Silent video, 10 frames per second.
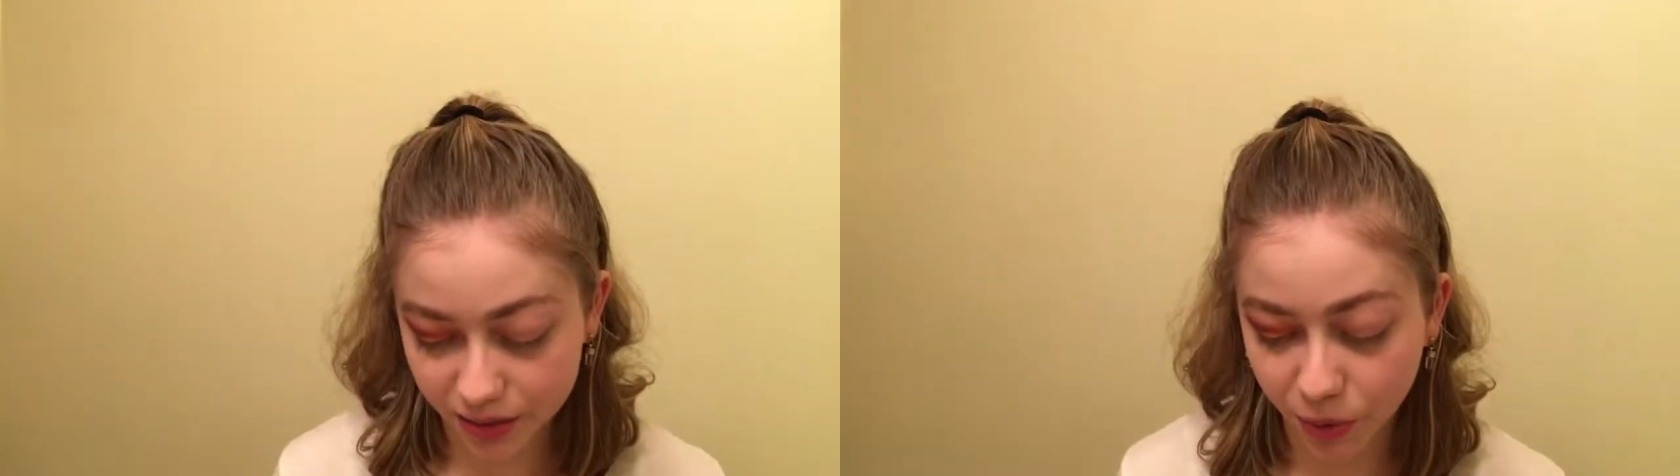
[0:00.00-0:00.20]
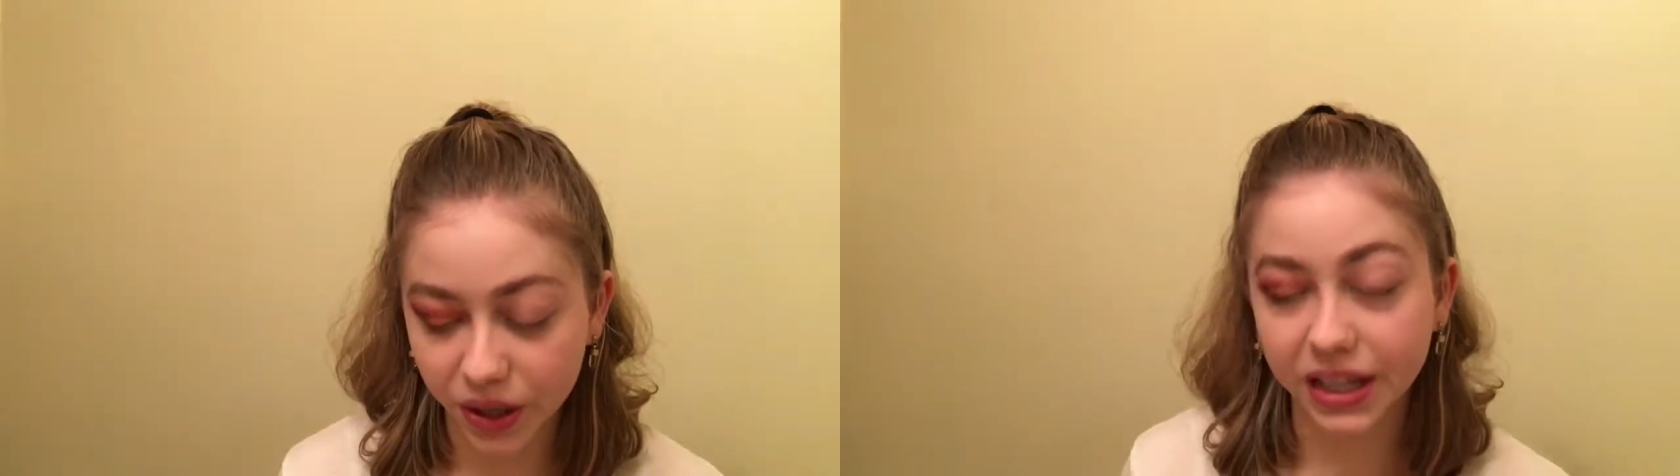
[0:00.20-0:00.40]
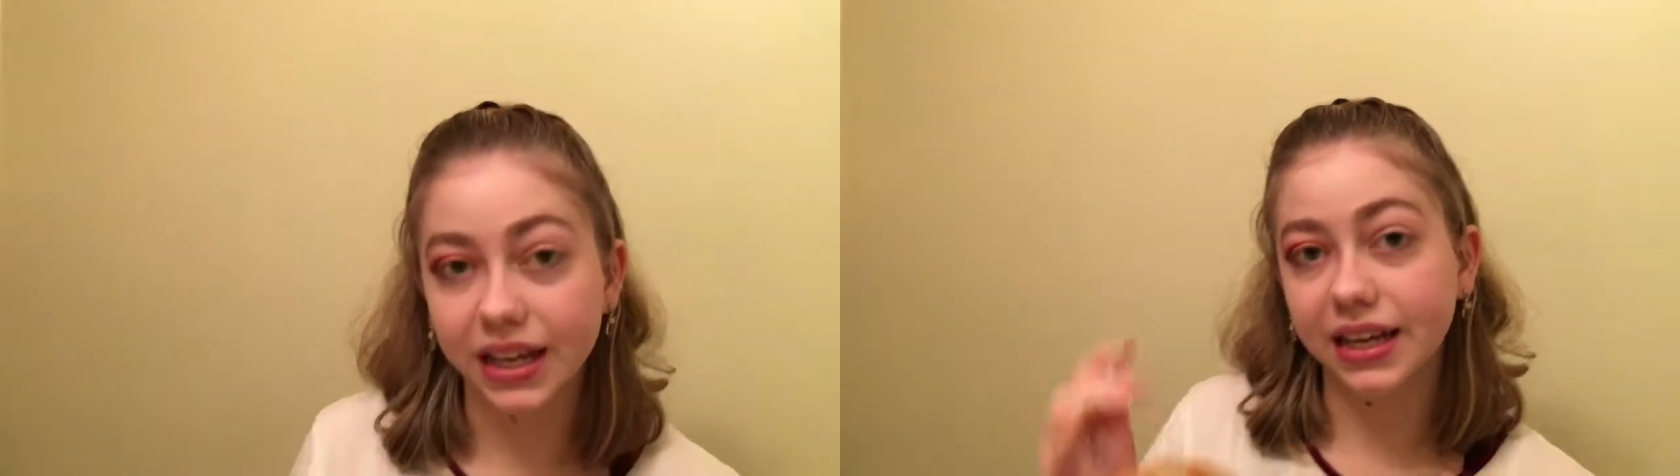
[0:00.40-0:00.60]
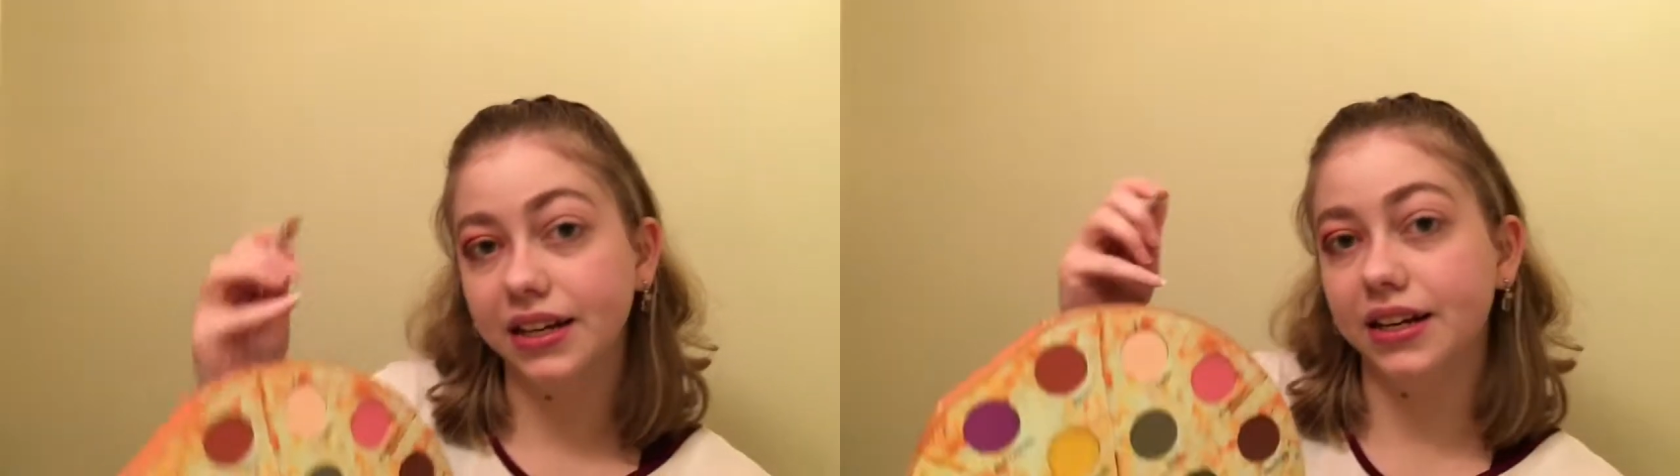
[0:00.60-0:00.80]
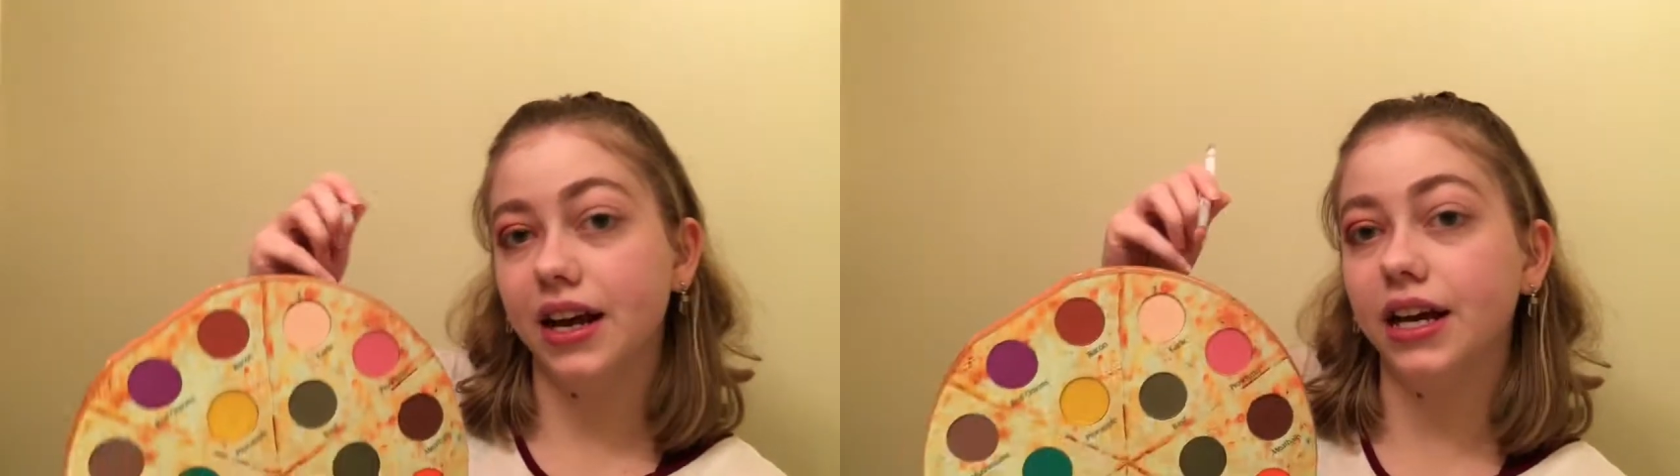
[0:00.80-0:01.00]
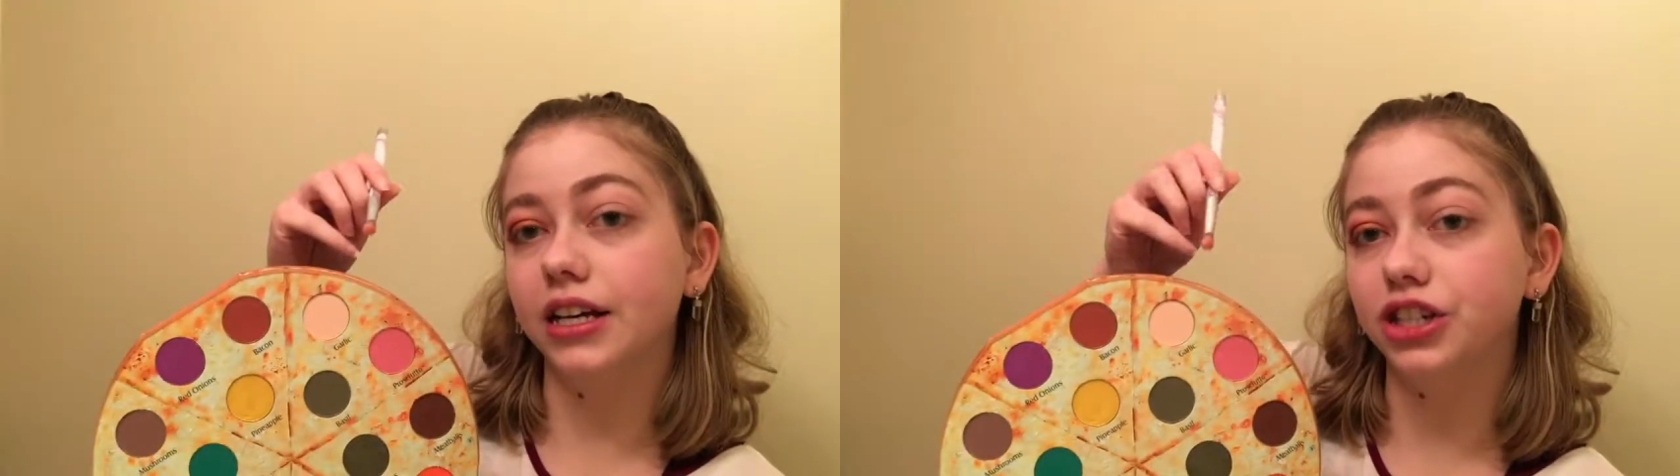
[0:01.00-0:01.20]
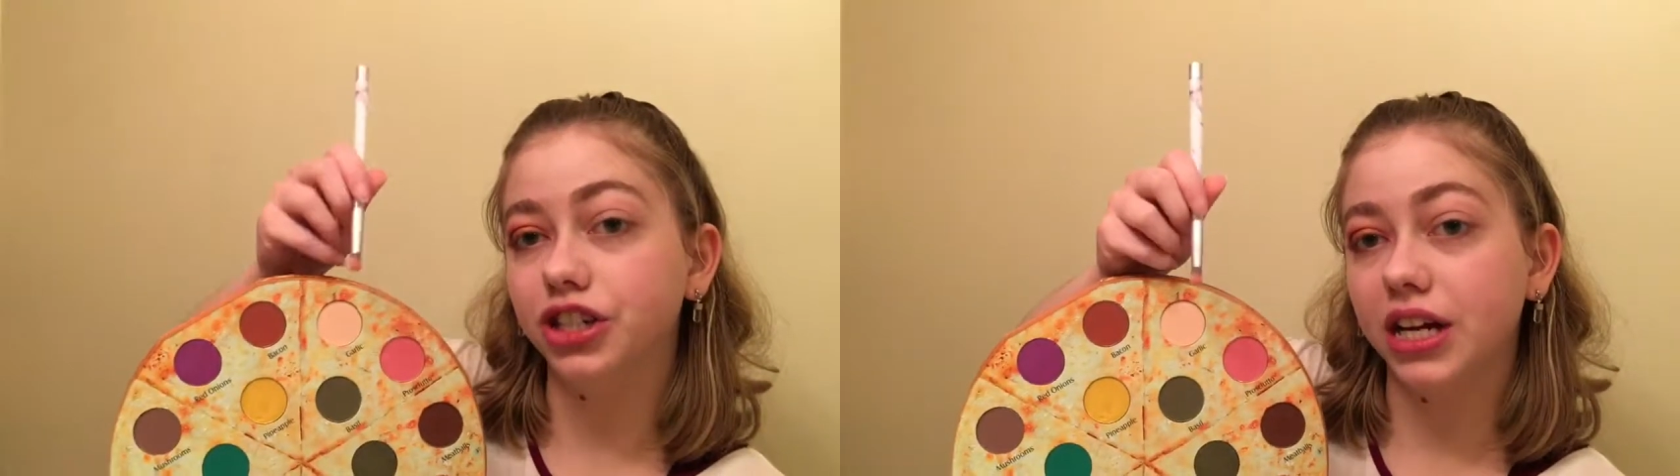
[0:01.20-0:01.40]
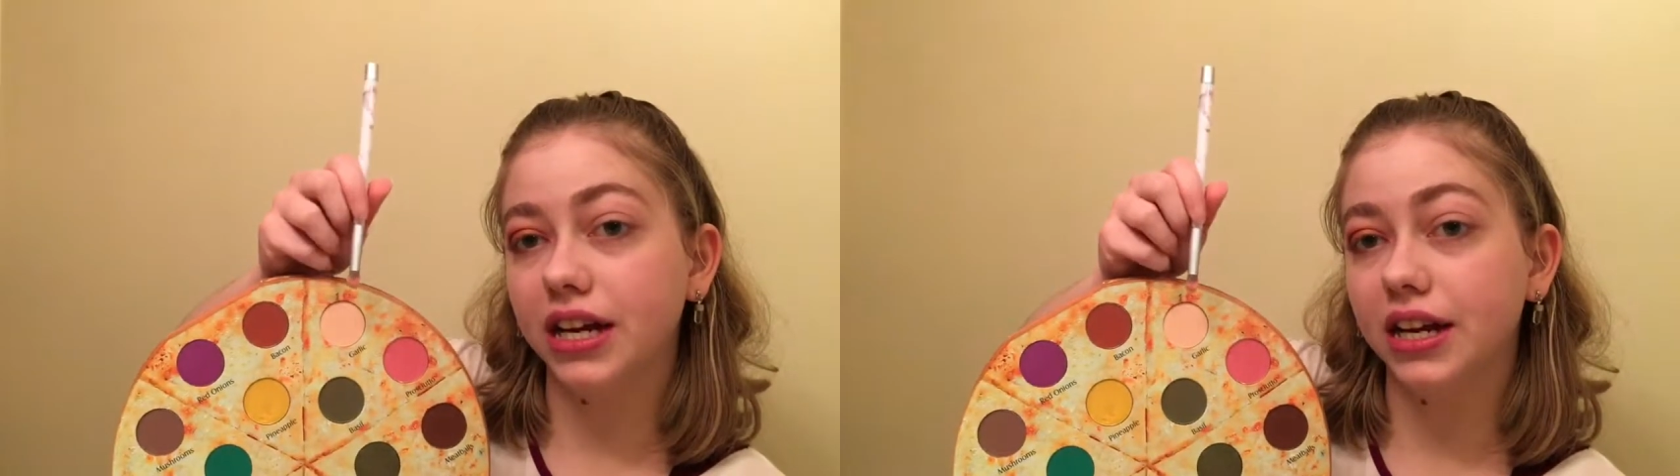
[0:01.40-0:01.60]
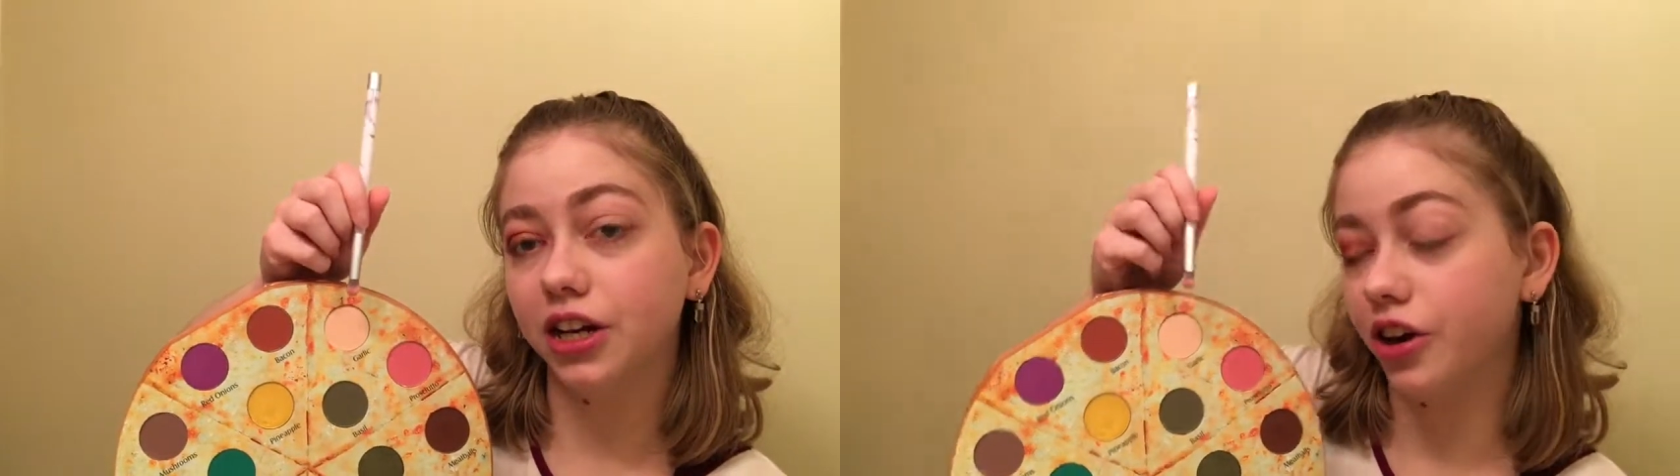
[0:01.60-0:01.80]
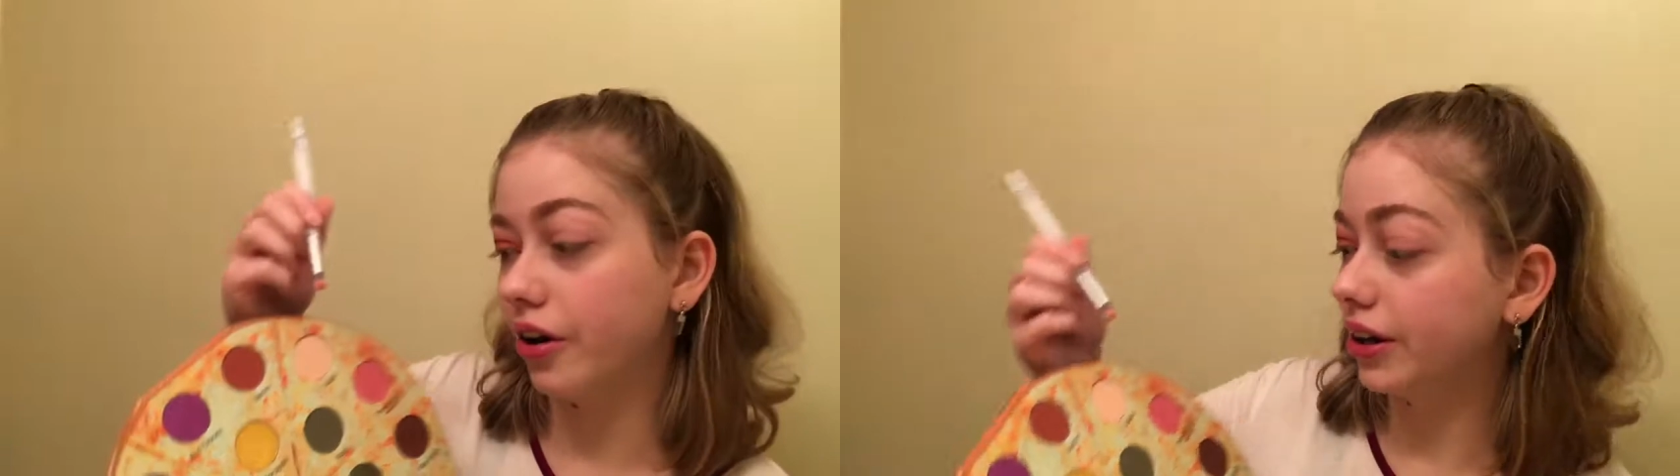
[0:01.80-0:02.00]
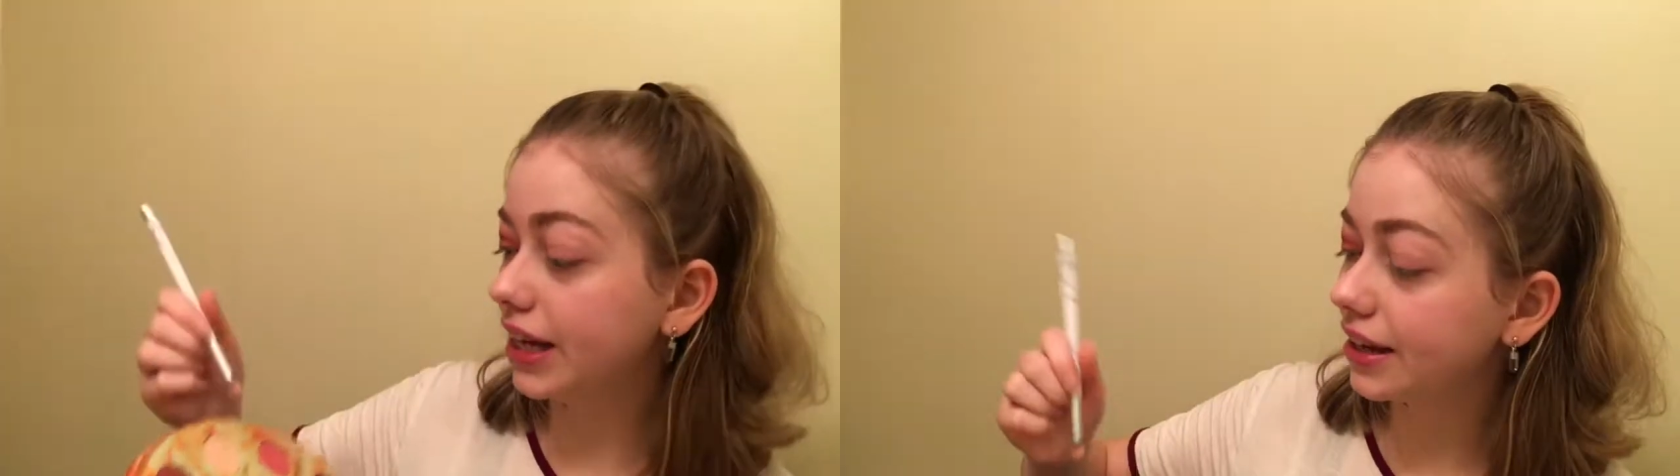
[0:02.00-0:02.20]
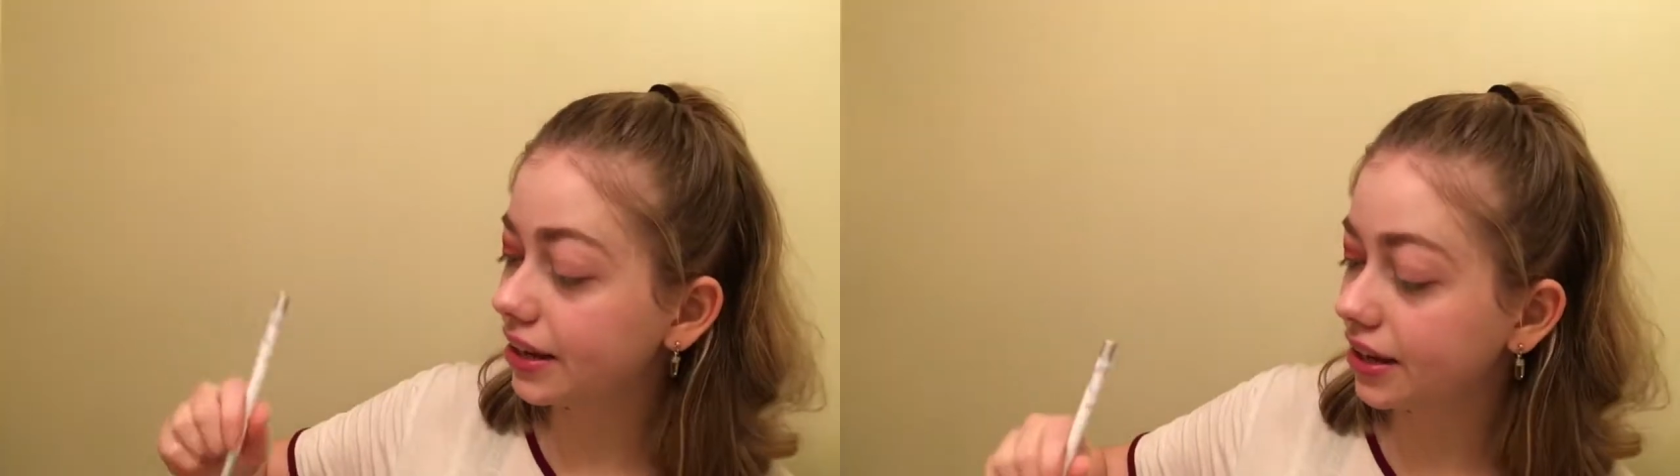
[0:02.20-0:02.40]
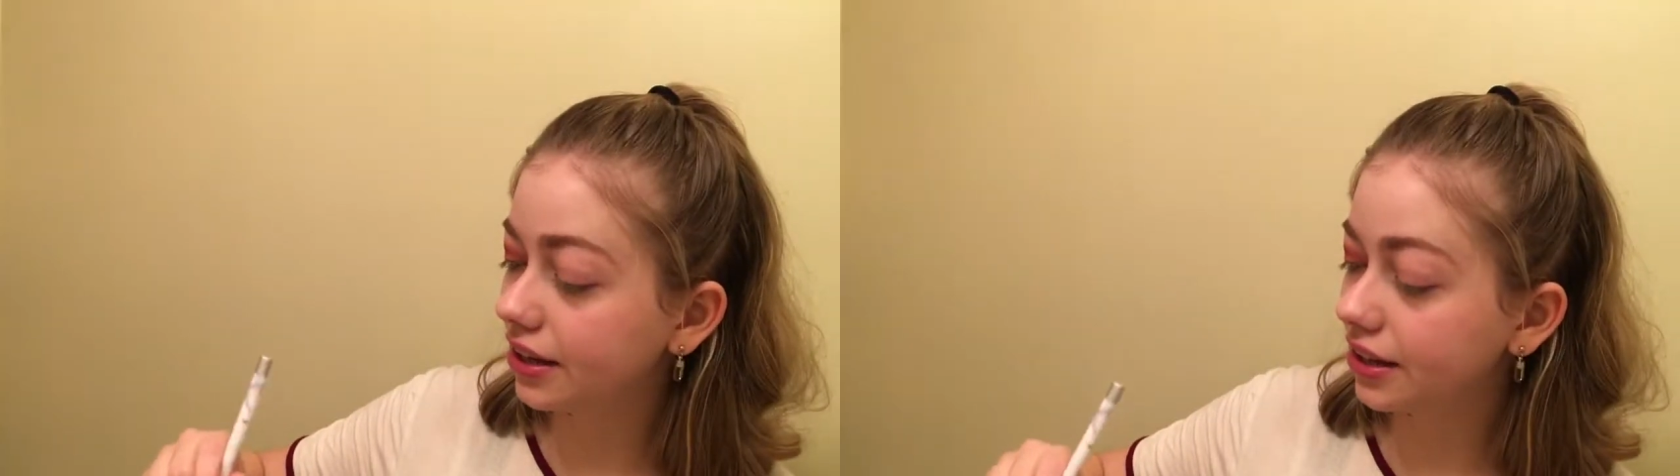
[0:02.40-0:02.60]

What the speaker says: putting it in shade Garlic,